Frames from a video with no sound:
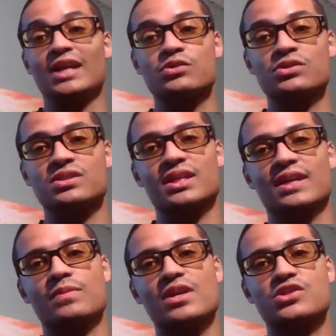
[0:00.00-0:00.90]
interesting
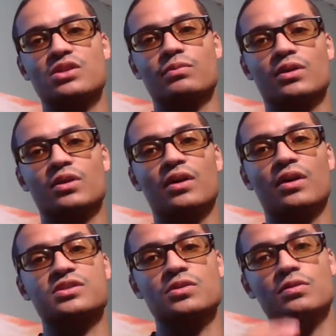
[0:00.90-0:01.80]
information in
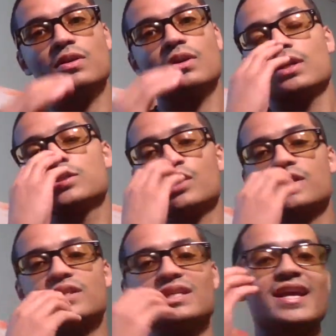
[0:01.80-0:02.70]
regards to
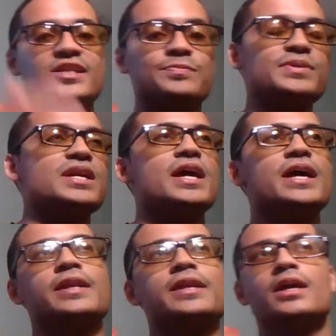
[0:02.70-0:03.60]
just E S P
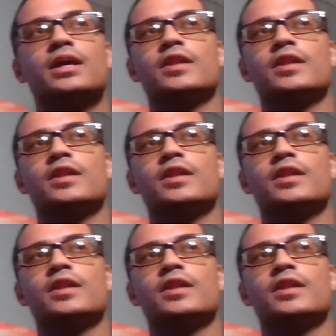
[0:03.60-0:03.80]
N,